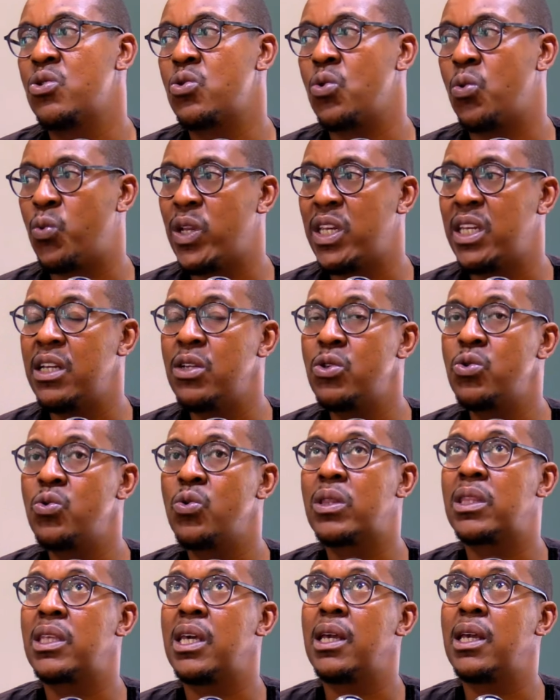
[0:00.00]
So we need to
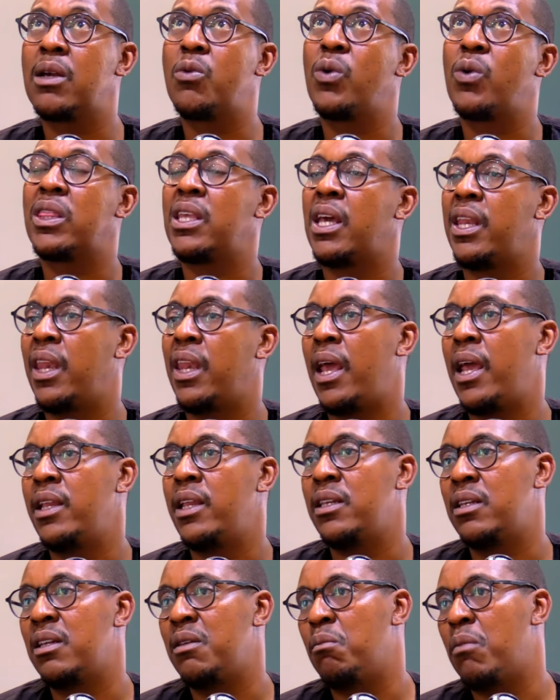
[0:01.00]
think with an
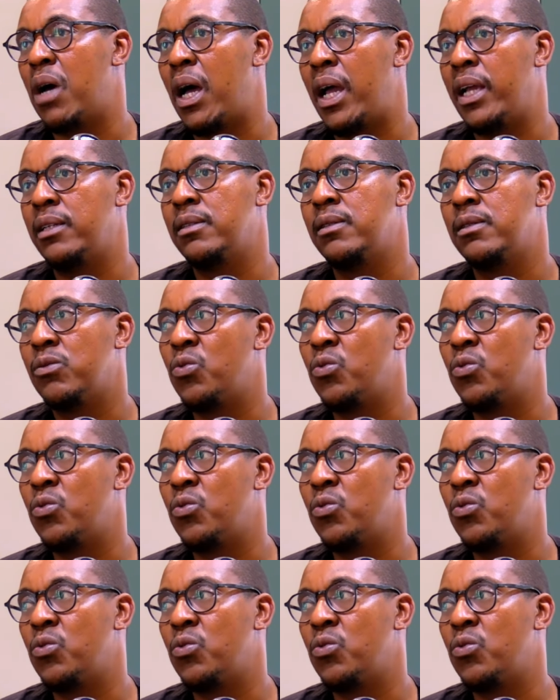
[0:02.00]
end in mind.